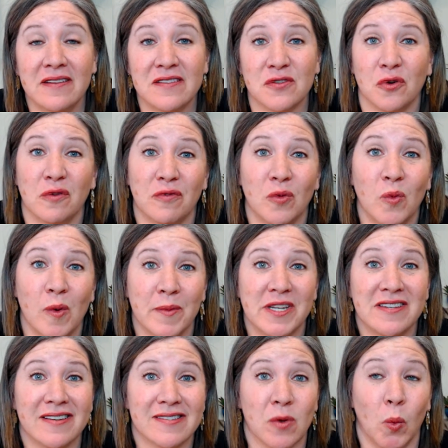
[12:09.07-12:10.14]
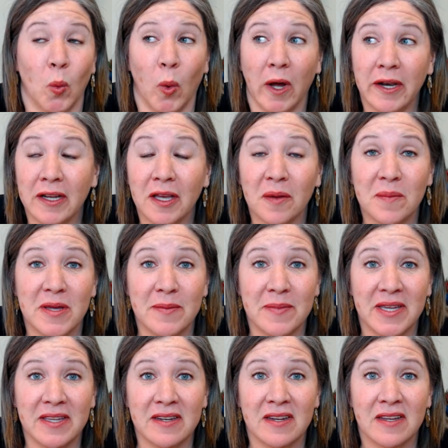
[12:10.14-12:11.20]
So if a woman doesn't want a
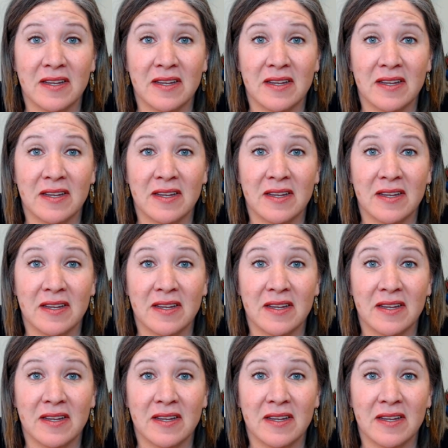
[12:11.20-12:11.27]
commitment,